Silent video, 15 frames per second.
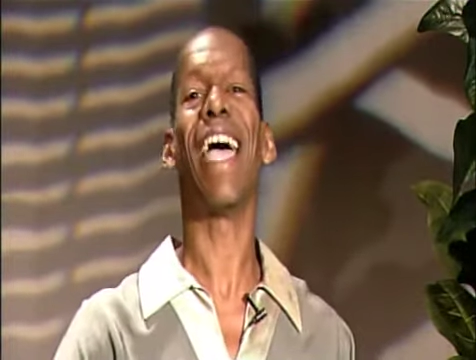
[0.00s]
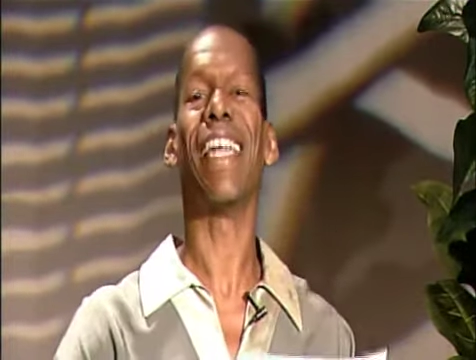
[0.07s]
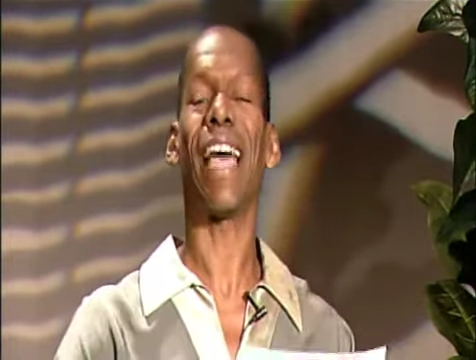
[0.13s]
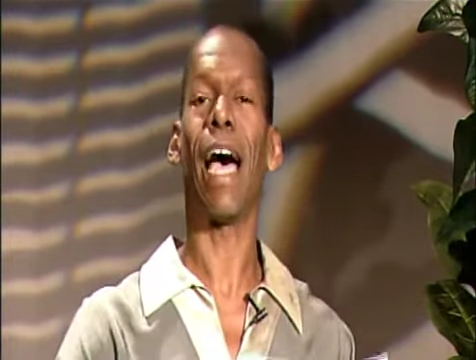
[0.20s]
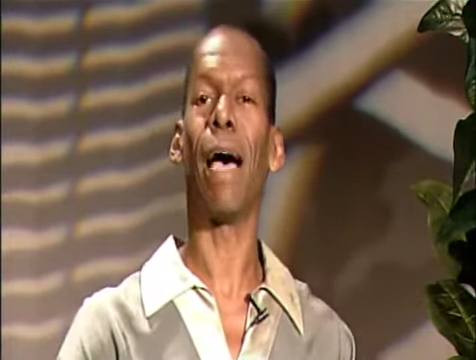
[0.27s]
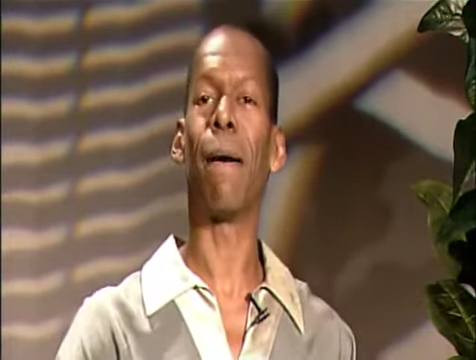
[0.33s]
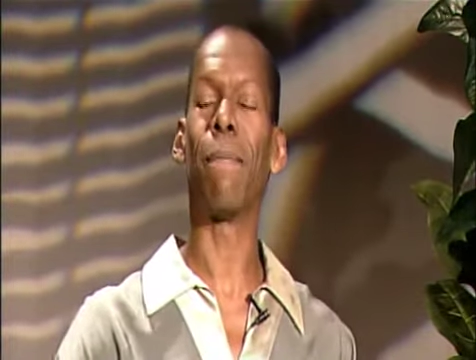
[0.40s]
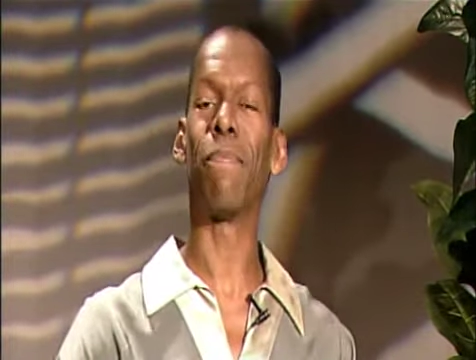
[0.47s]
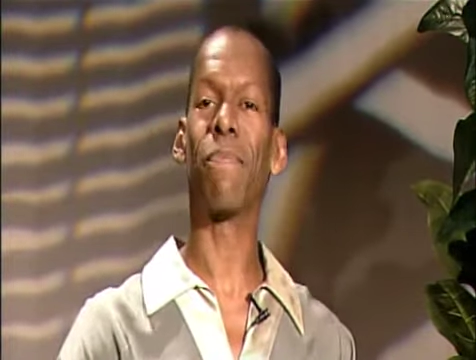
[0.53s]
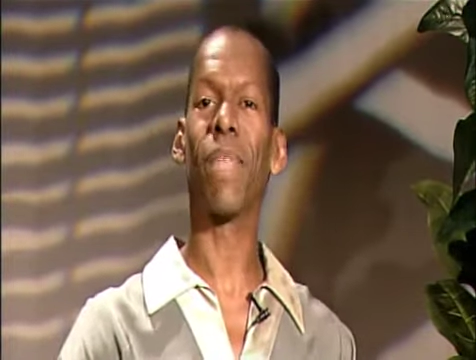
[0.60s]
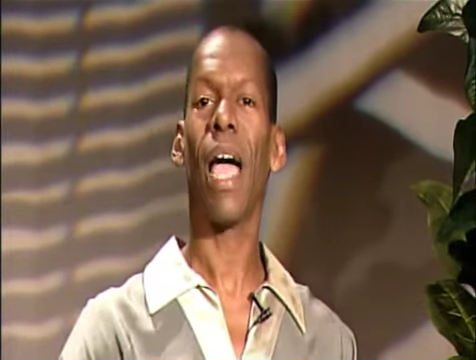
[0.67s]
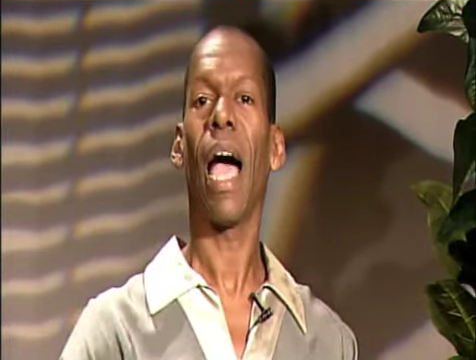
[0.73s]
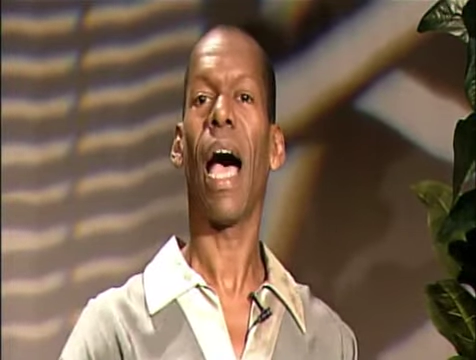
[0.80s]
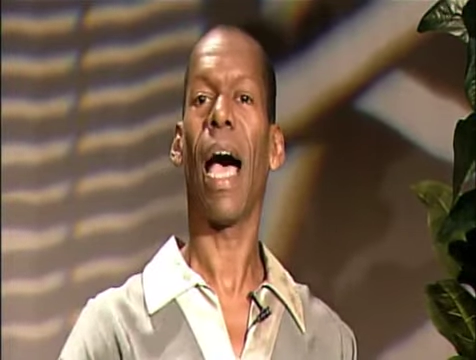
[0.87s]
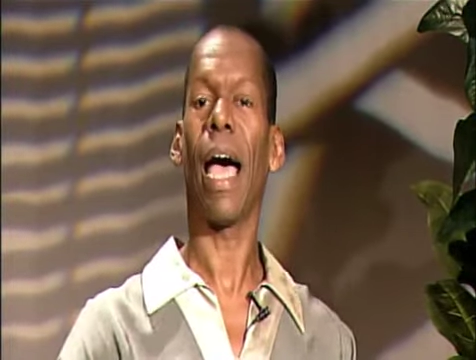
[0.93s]
and um,
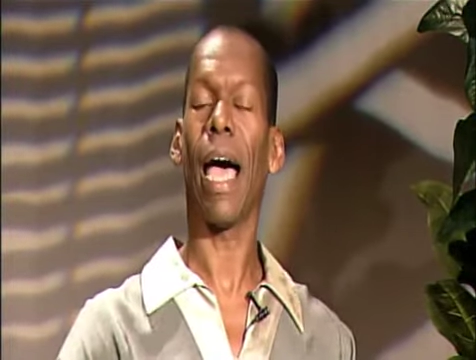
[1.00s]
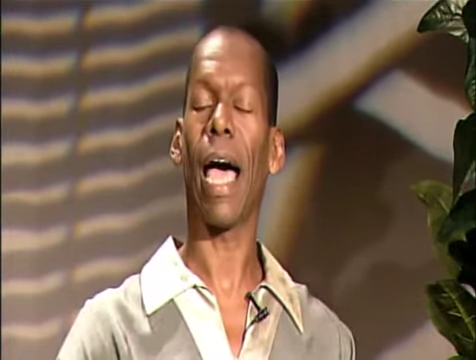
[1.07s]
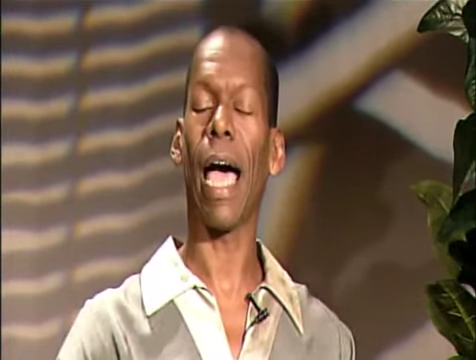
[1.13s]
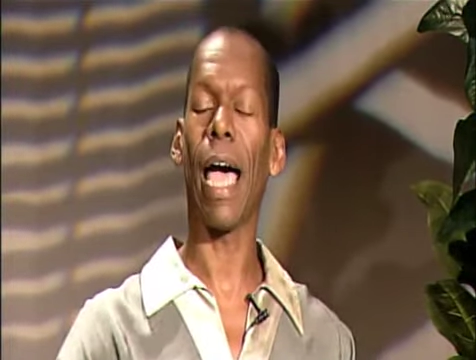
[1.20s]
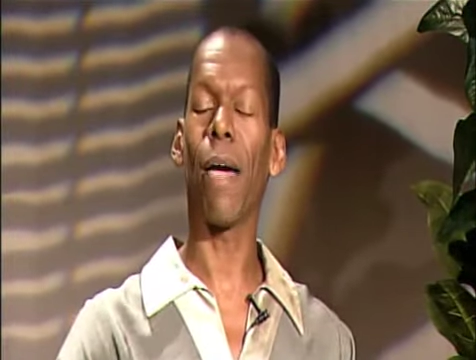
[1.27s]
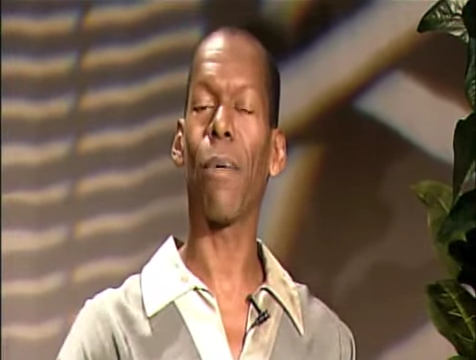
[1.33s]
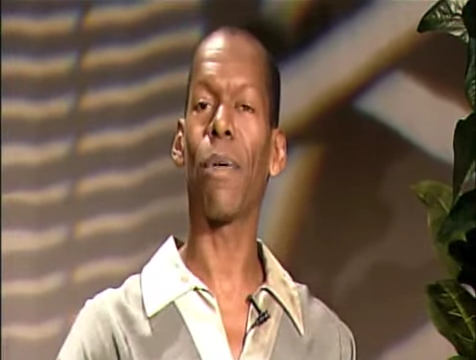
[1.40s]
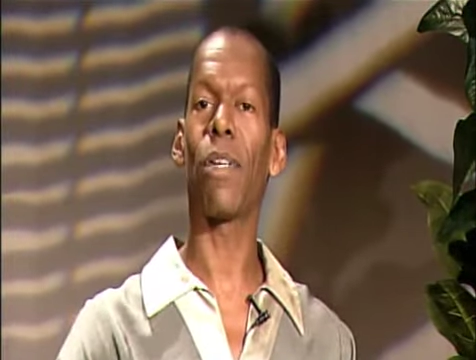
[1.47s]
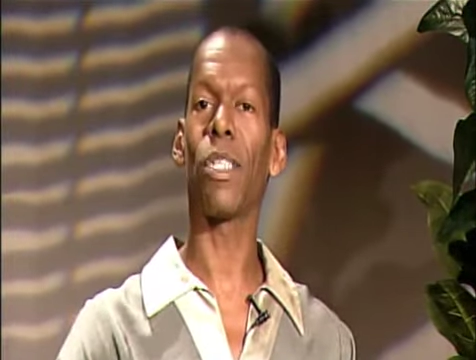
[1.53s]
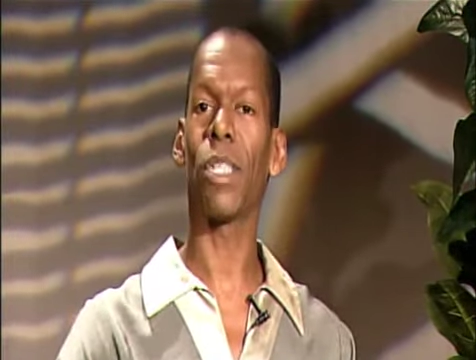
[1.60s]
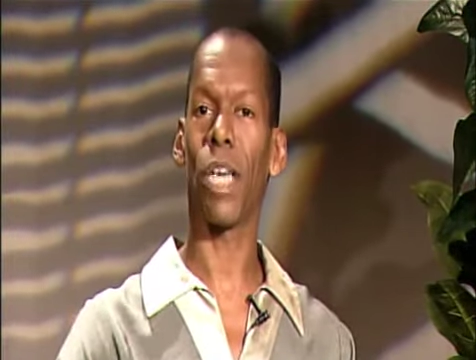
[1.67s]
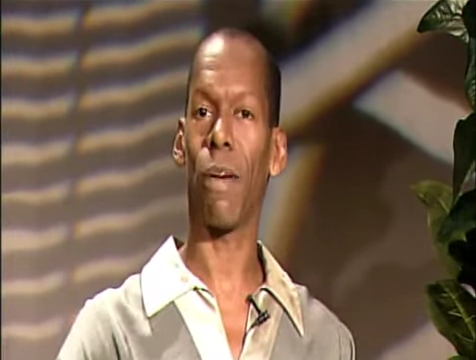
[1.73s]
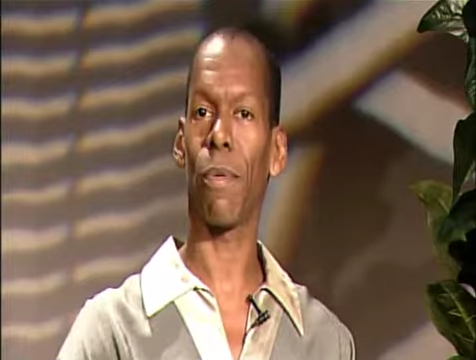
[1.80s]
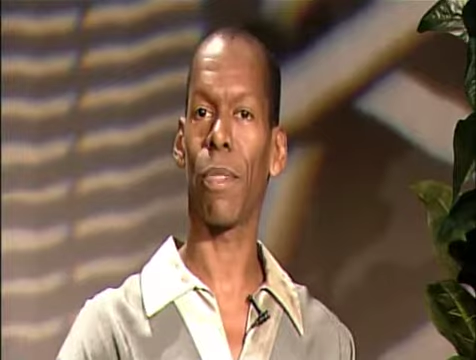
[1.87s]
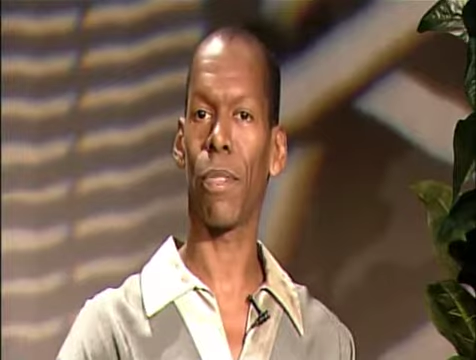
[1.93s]
I want to
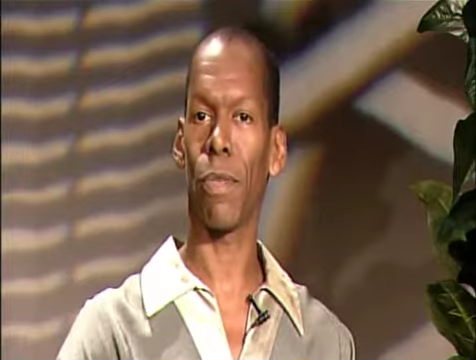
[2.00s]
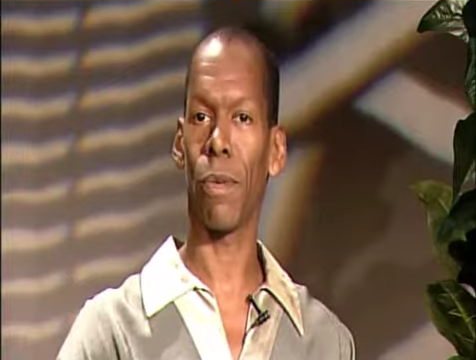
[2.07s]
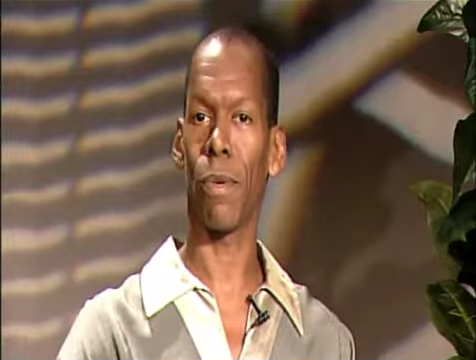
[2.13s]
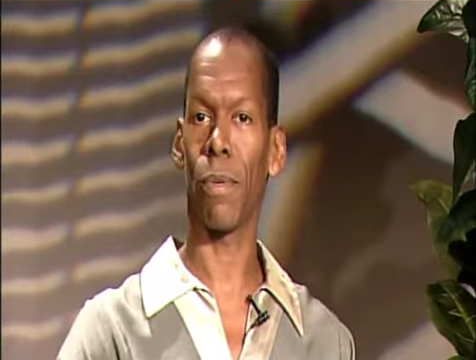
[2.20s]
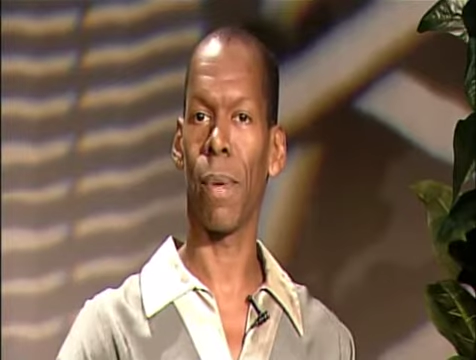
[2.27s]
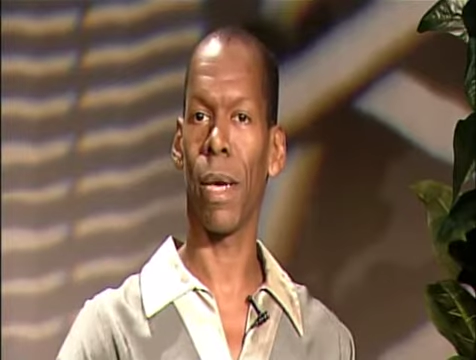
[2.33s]
share with you,